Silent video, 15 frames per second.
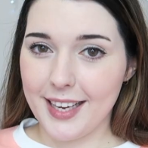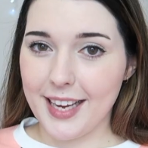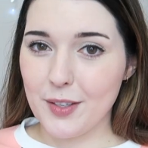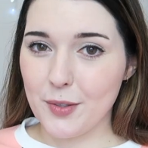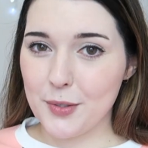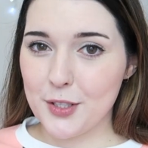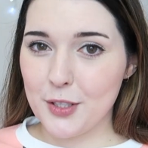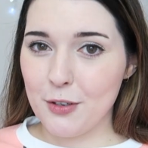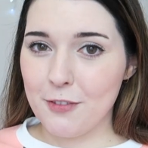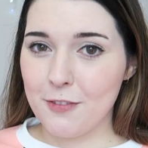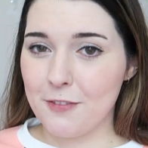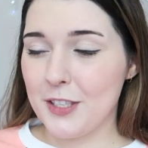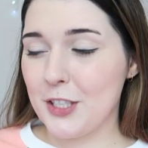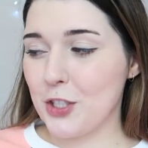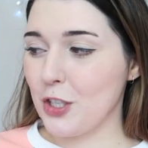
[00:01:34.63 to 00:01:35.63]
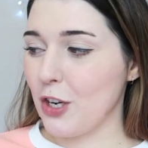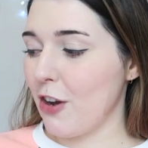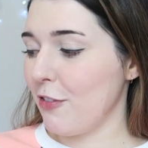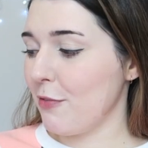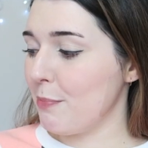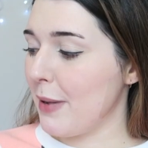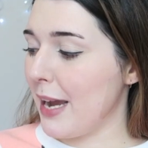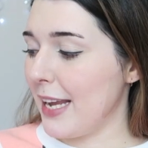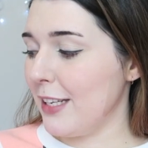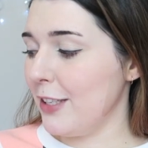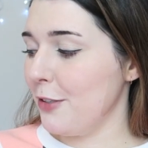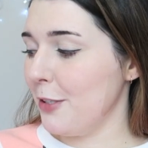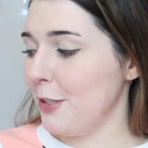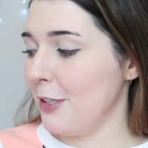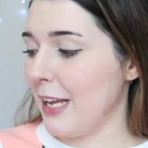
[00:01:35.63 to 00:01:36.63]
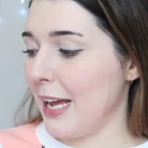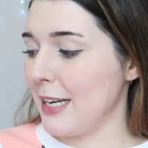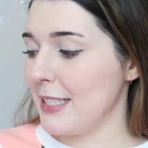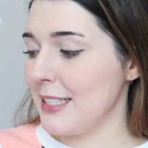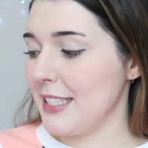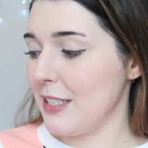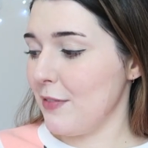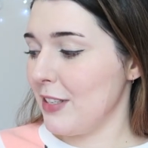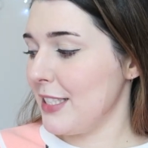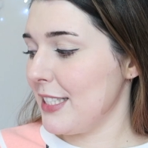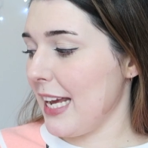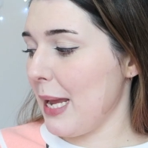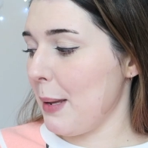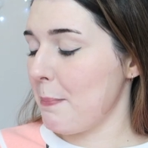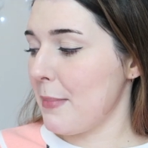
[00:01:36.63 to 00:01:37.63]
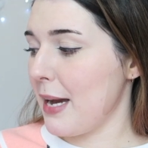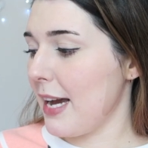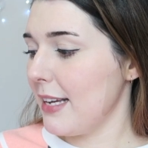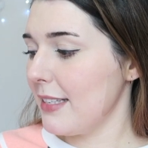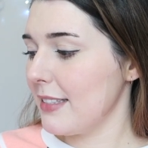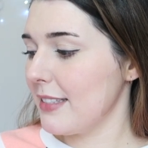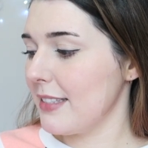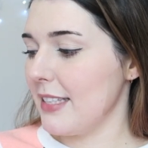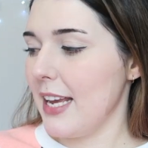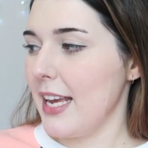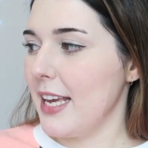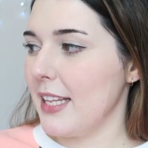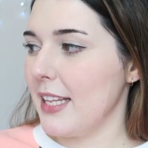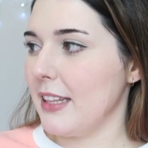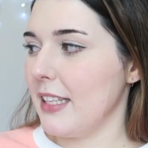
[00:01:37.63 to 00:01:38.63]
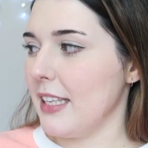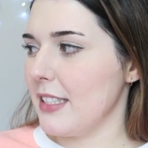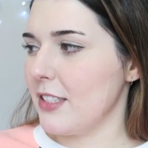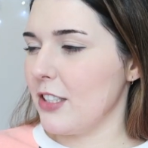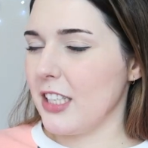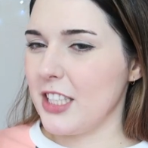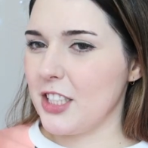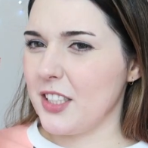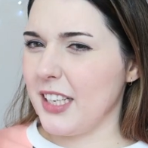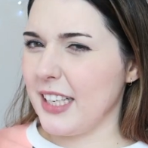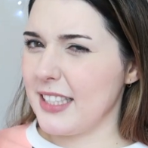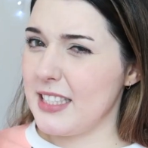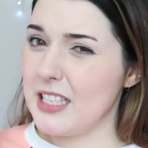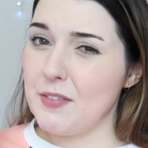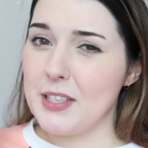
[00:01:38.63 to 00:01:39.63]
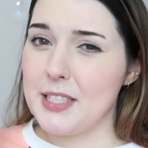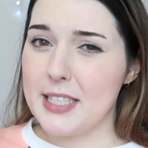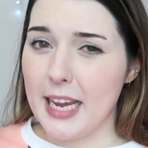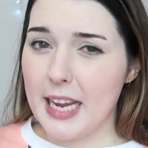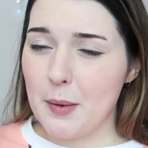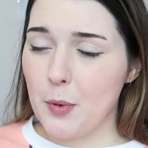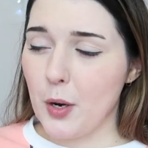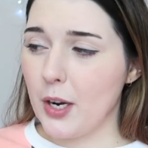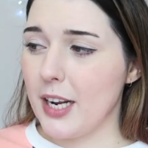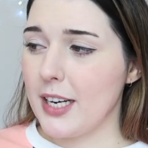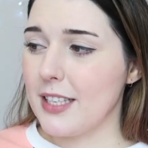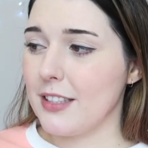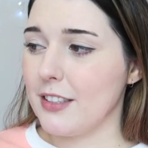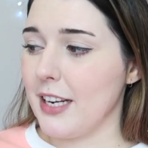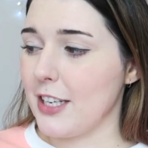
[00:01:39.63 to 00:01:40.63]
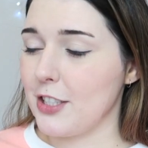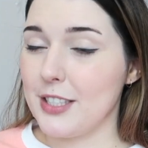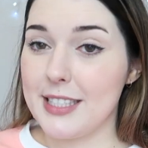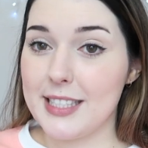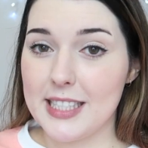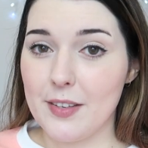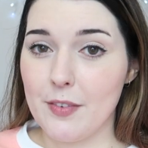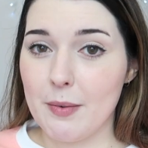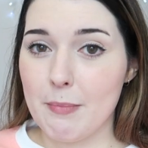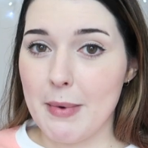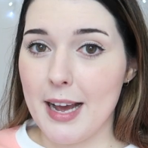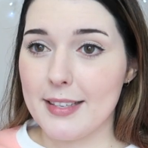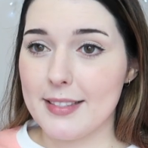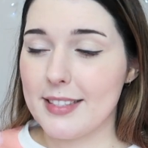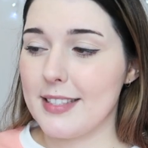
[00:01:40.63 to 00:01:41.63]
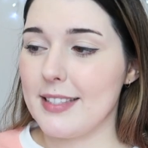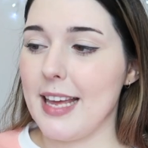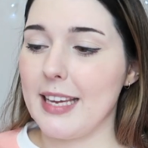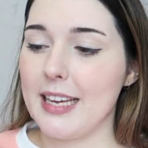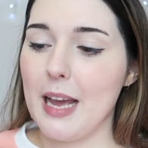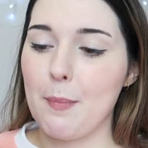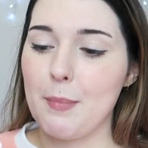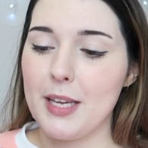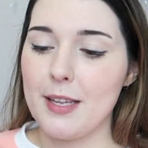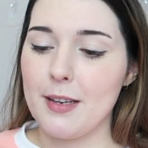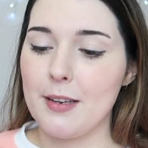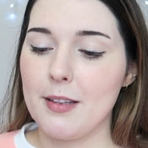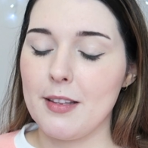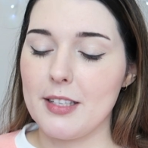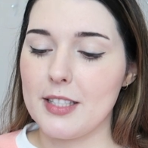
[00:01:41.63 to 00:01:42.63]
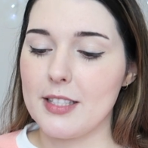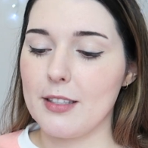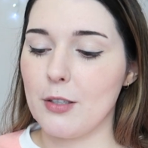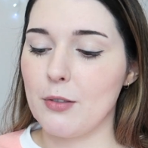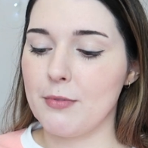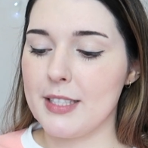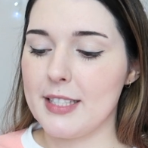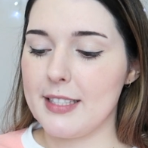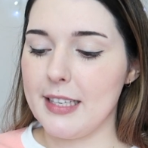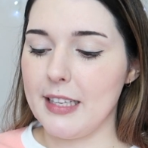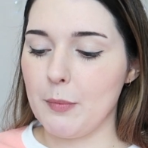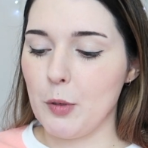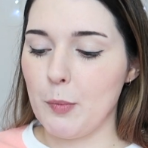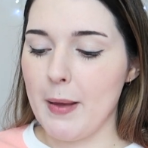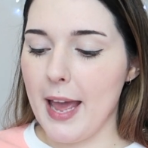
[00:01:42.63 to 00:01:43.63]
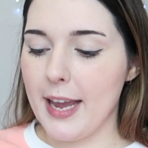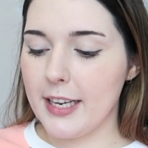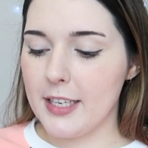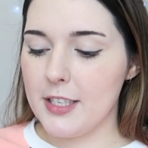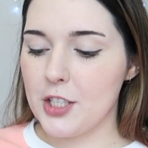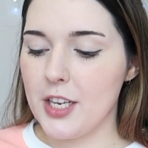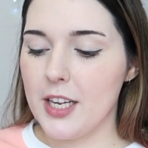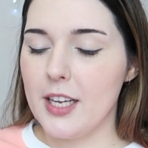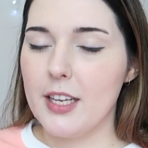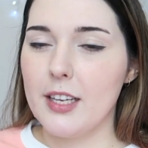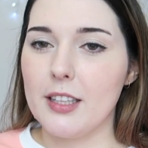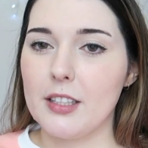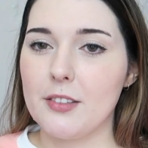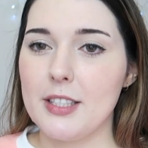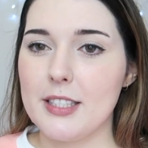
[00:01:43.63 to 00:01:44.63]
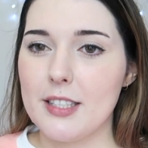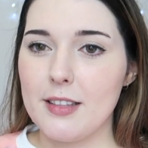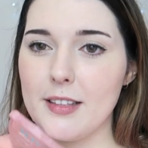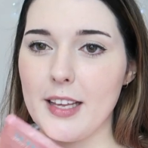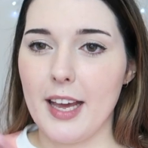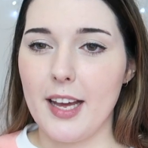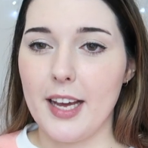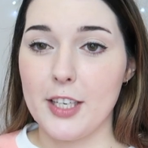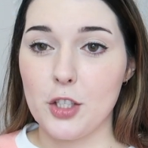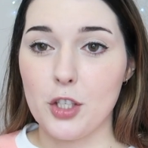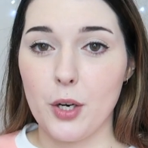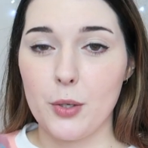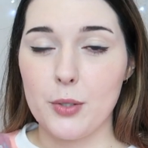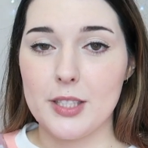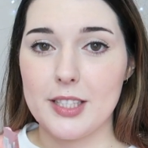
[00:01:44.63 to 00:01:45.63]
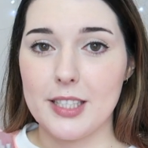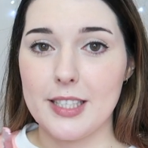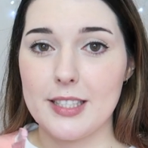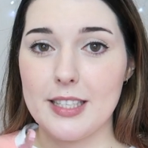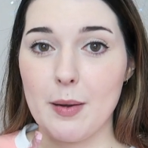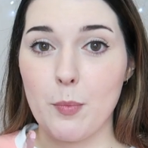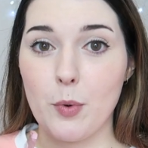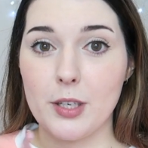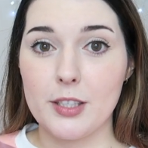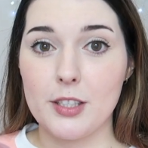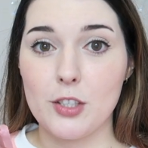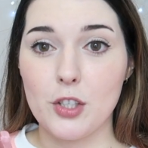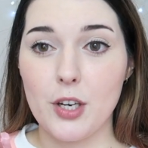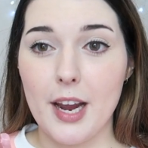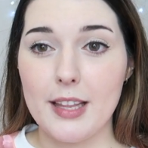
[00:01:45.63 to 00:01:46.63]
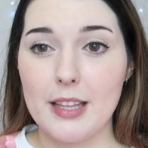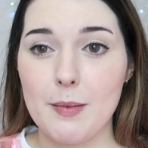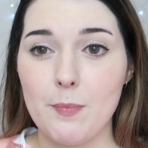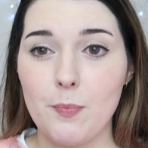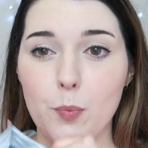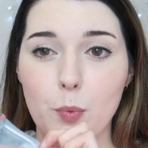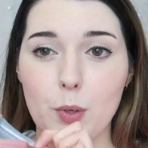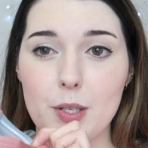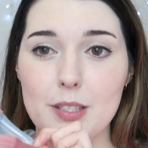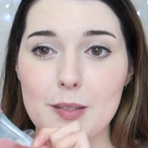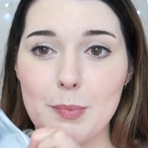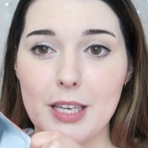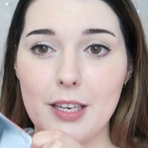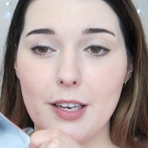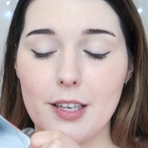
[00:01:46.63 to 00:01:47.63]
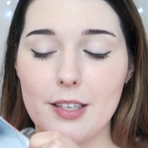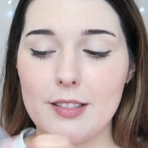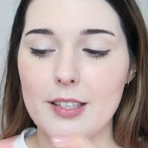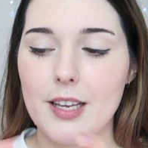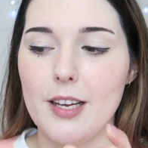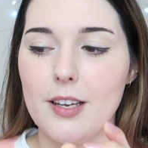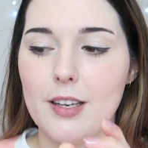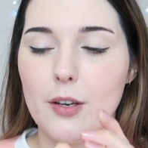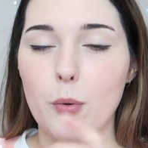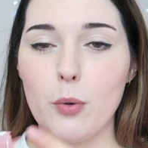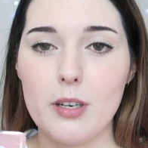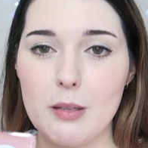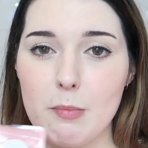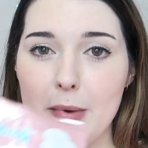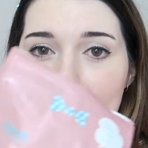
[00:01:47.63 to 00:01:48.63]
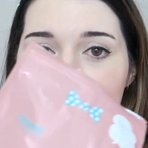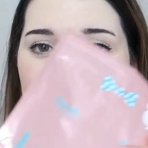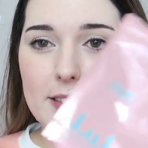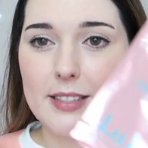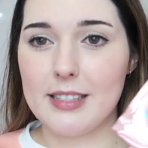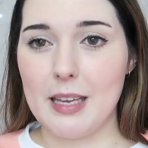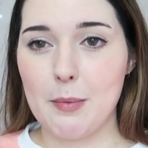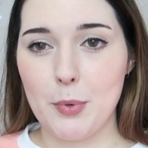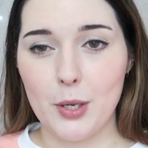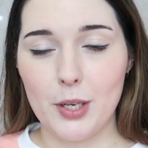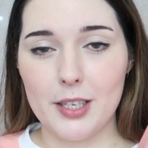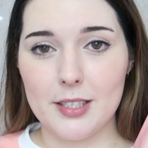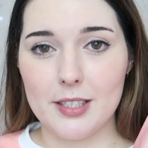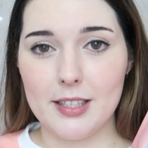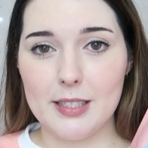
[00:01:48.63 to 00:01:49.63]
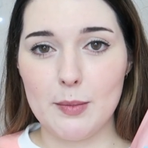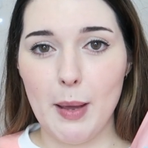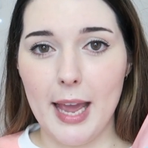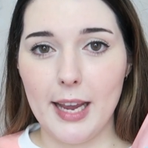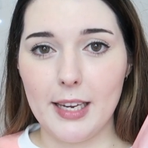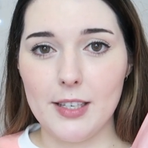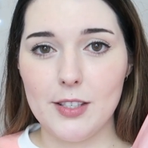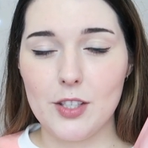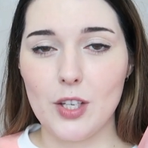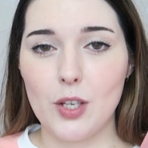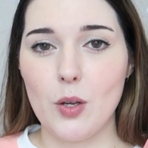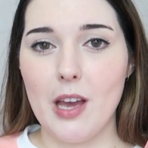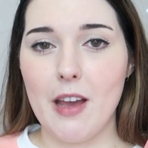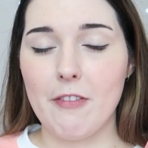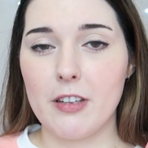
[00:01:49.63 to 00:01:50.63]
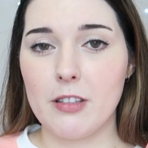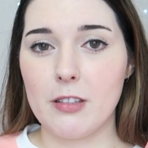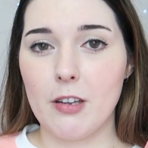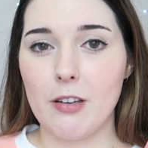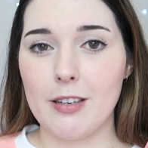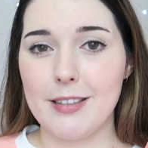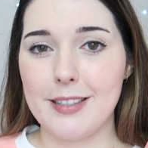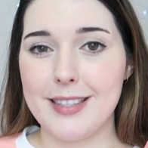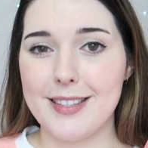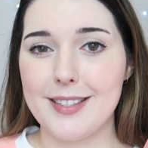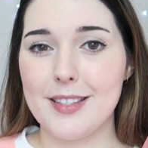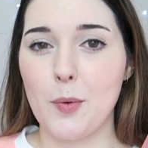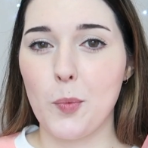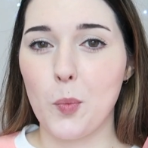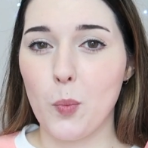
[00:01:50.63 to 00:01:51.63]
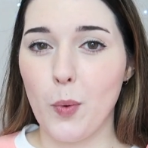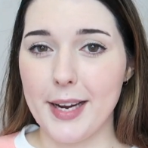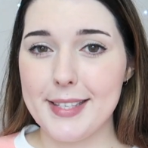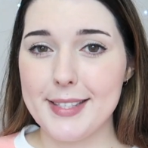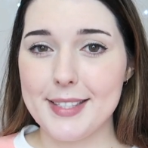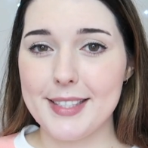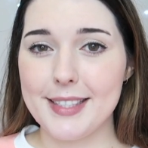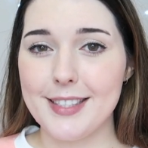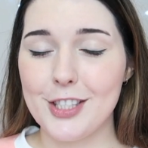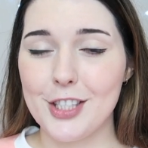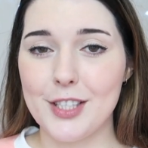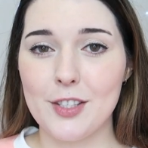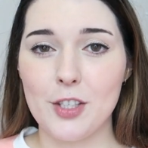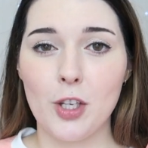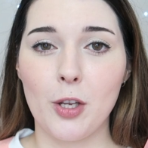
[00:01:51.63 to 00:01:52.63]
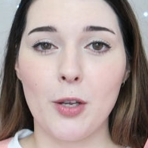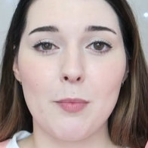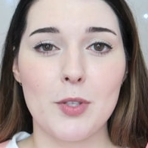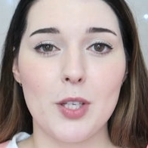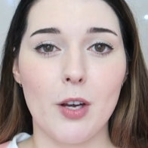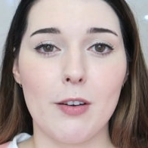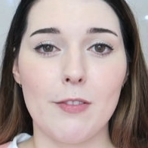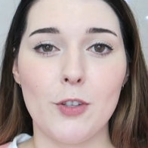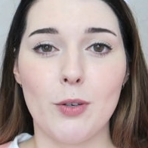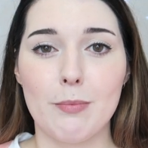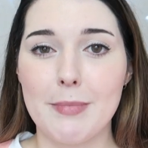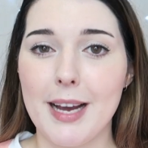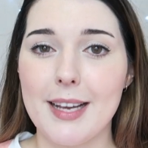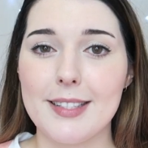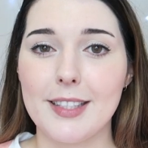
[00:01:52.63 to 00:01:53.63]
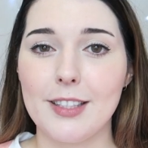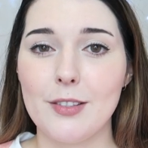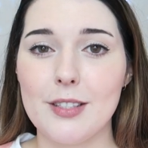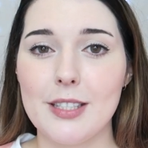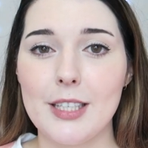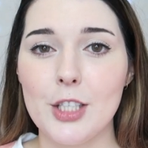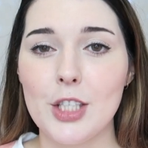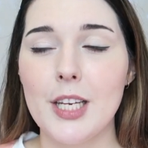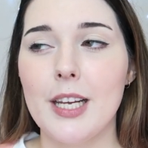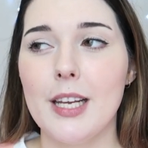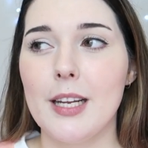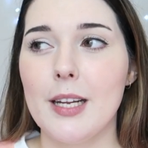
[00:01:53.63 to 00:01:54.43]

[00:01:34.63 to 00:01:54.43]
I also finished off my Lululun 7-day masks. It's not actually like a 7-day product. There are actually 7 masks that come in this little resealable package. The reason that I chose these and wanted to try them was because all of the masks get put into this package, so you have a lot less wastage in terms of your mask usage.